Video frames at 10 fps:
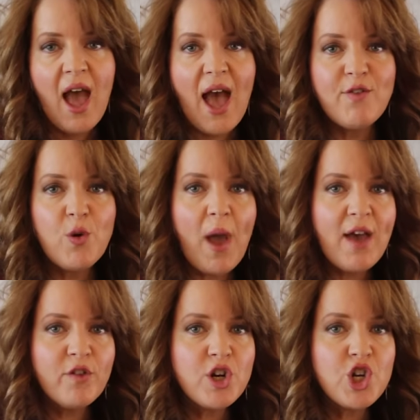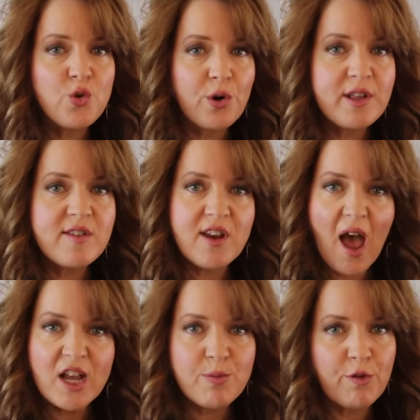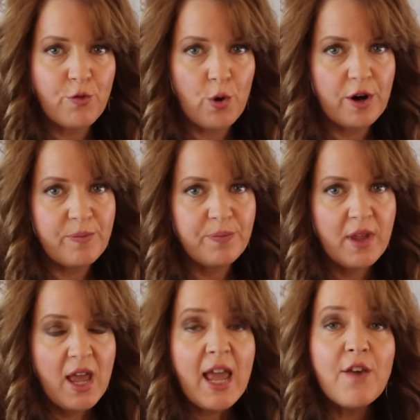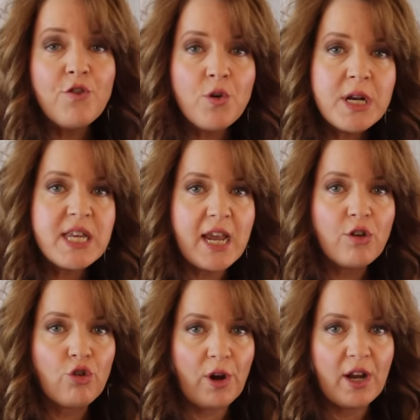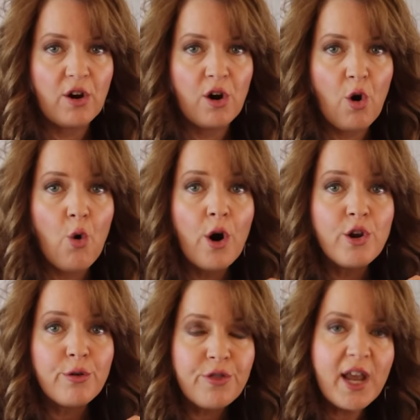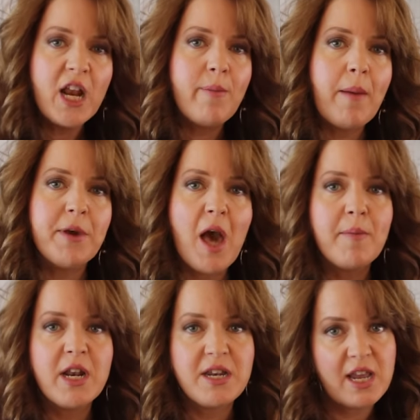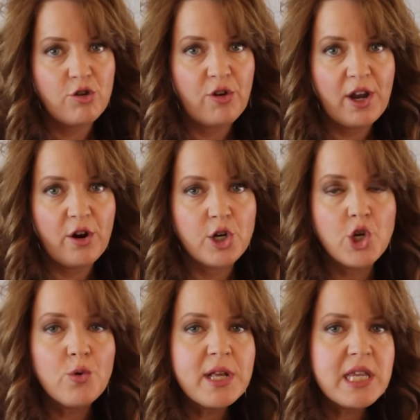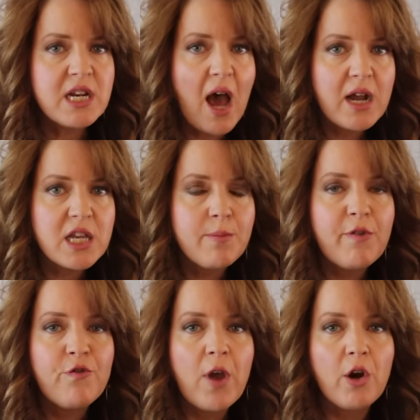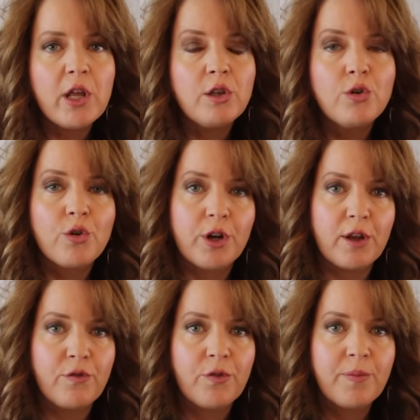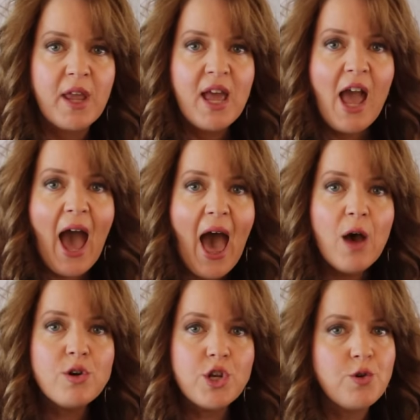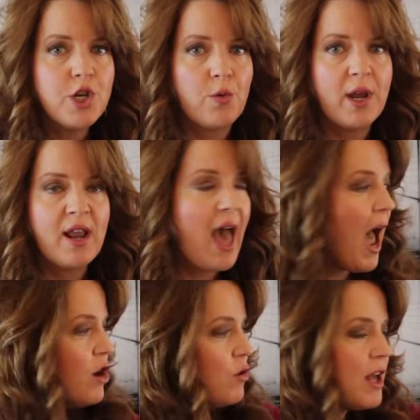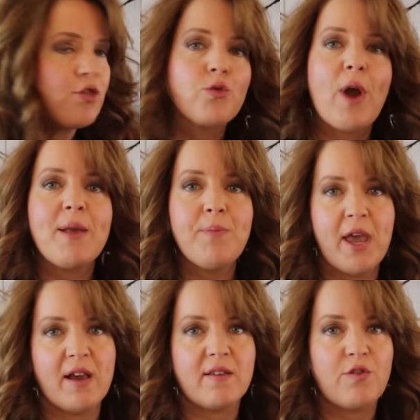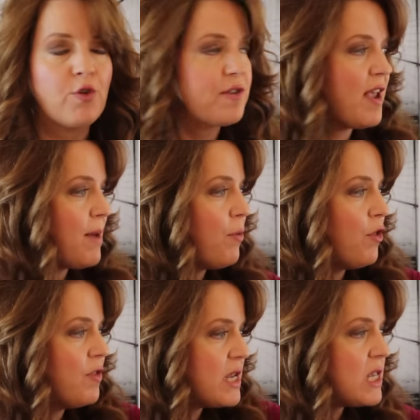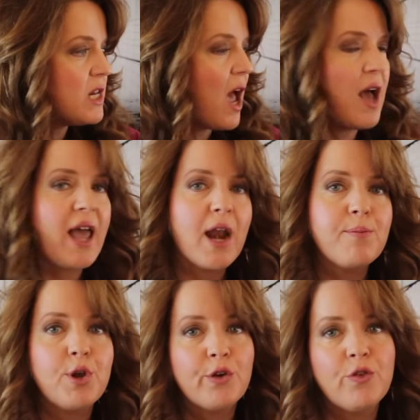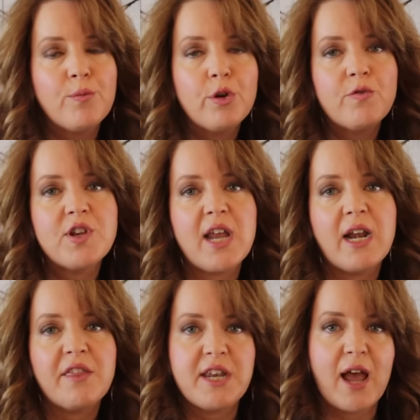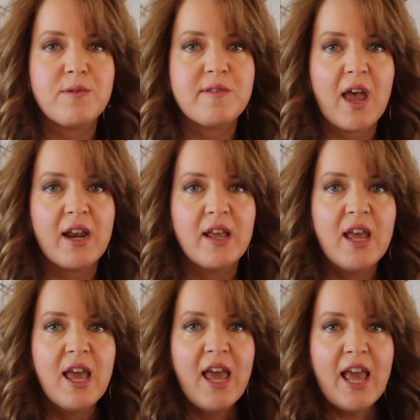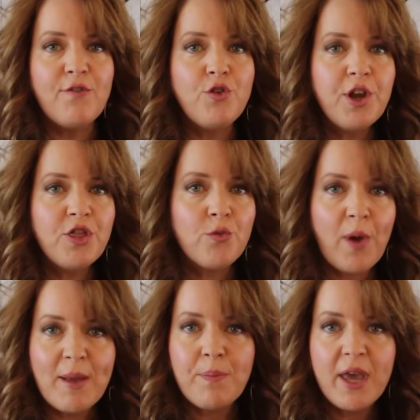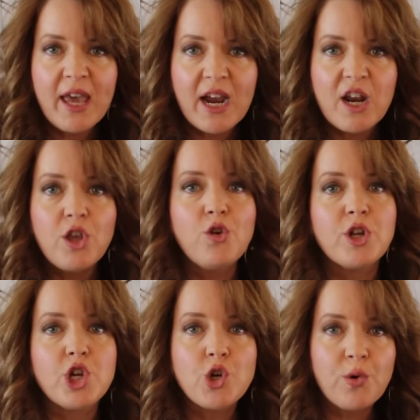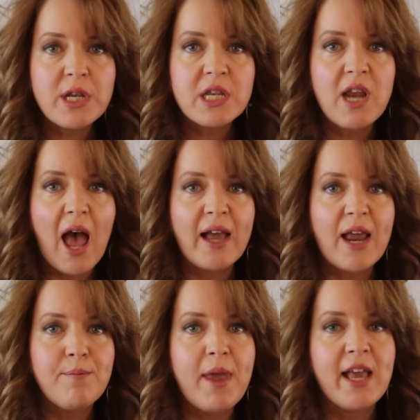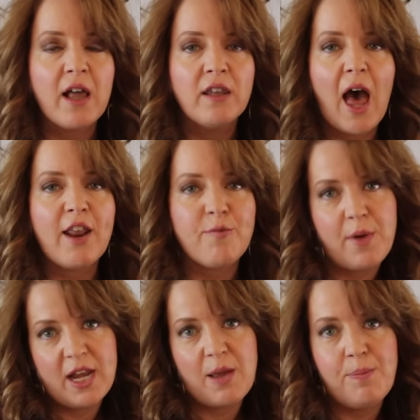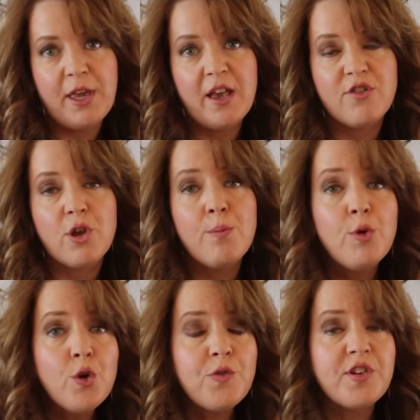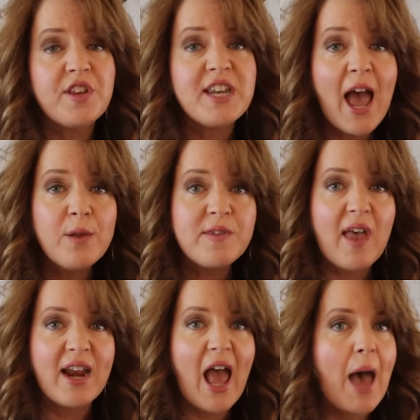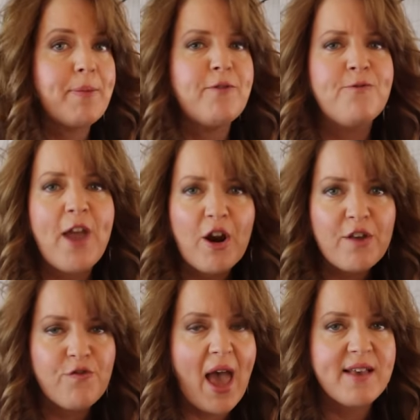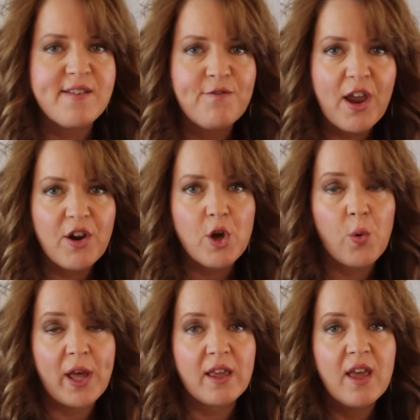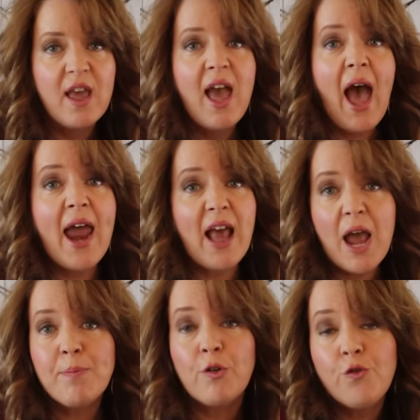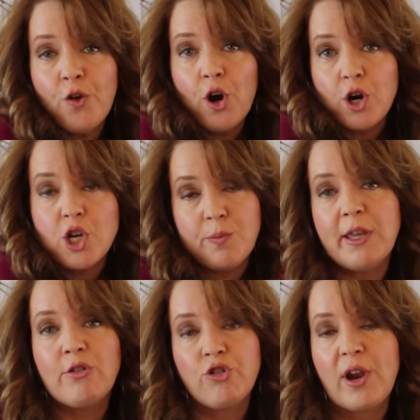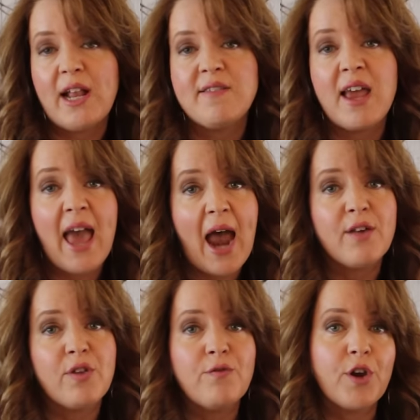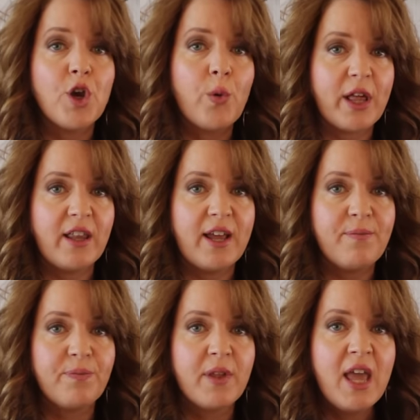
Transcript: Have you ever shorted stocks before? If you're a day trader or you're thinking about becoming a day trader, shorting stocks can be very lucrative. How do you do it? How do you get the right picks? For example, this stock had a beautiful move today to the downside. If you get the right pick, you can short a stock and make a lot of money because moves to the downside happen very fast and very quick. And I prefer to be in trades and out of them very quickly.